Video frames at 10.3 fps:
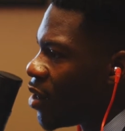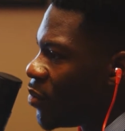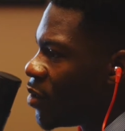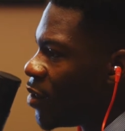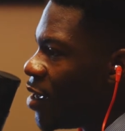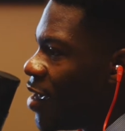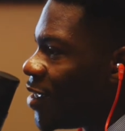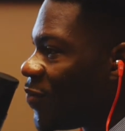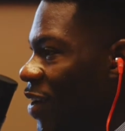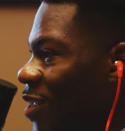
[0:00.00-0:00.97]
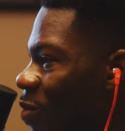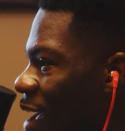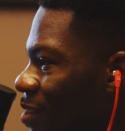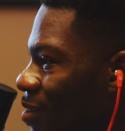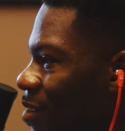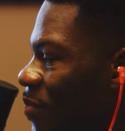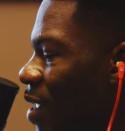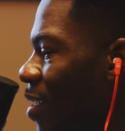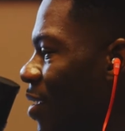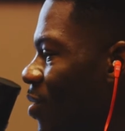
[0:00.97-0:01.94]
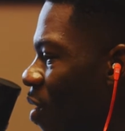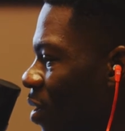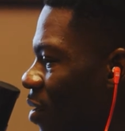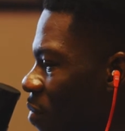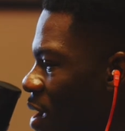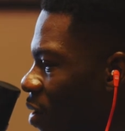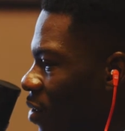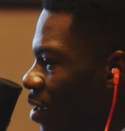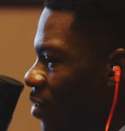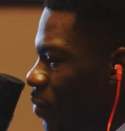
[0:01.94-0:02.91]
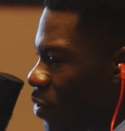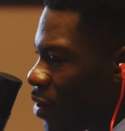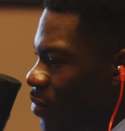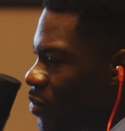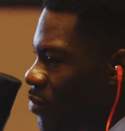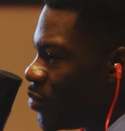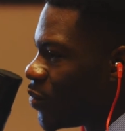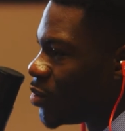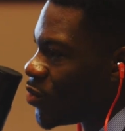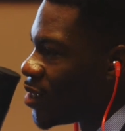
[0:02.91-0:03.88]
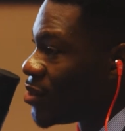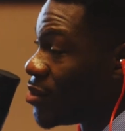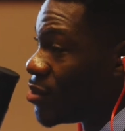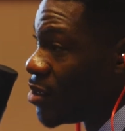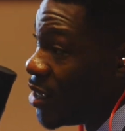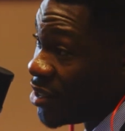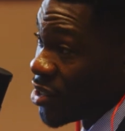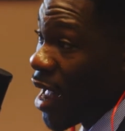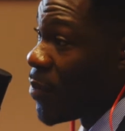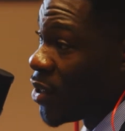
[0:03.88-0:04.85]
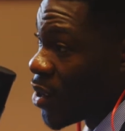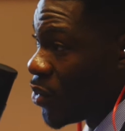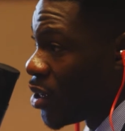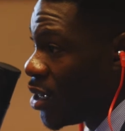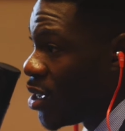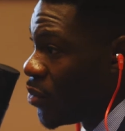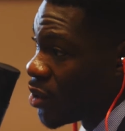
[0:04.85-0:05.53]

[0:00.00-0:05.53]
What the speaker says: Now, it's funny, you actually, in talking about the programs you do to address each topic that we're going to hit,